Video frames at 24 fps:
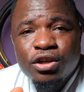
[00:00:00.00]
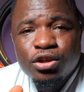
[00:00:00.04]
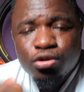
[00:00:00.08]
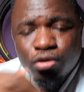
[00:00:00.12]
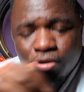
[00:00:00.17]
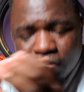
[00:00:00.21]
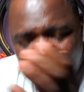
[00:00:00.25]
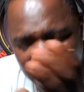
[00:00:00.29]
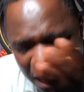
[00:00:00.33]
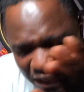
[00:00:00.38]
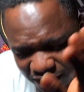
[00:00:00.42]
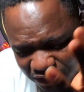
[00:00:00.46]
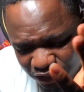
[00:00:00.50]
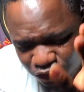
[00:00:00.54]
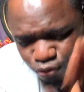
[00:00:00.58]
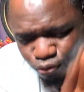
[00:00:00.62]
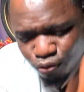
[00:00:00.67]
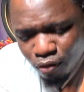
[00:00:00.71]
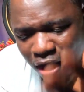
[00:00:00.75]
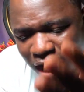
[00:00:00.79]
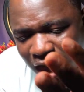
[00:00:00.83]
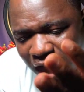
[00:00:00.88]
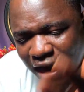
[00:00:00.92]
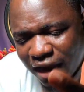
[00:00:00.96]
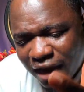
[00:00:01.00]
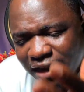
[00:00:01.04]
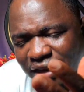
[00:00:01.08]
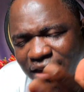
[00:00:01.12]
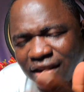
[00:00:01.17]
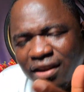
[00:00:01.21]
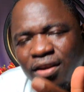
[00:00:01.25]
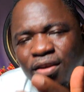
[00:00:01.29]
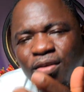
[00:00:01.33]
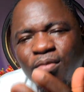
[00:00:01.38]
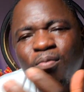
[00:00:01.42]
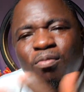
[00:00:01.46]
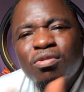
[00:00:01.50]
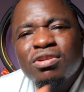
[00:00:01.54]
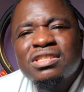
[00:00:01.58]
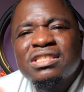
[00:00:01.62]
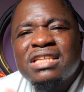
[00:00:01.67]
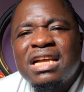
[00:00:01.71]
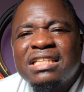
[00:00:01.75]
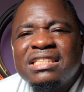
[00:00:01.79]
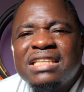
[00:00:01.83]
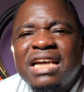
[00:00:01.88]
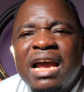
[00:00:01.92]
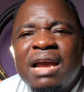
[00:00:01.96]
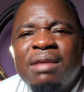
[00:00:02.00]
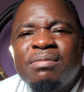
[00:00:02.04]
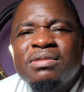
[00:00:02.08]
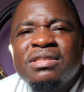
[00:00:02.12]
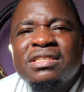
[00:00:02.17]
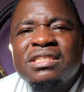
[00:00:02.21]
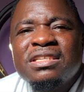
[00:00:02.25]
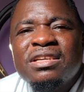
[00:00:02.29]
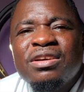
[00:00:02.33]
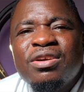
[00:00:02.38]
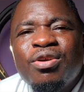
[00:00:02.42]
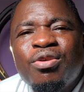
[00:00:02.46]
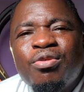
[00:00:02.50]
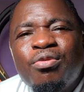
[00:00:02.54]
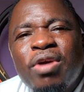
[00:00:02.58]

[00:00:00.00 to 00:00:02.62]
So that is why most of the times